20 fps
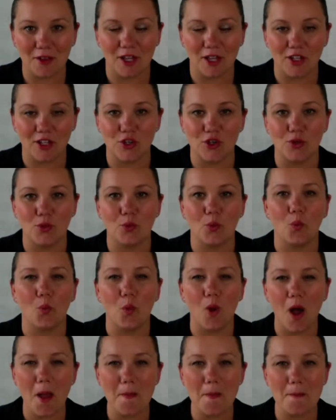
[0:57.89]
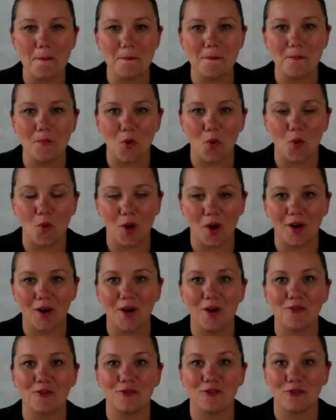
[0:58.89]
like you want
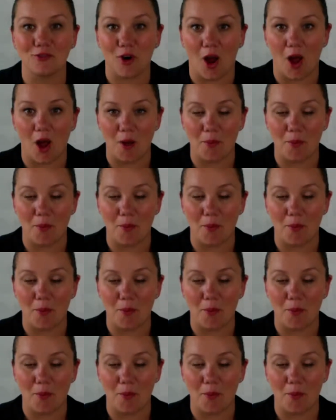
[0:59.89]
more from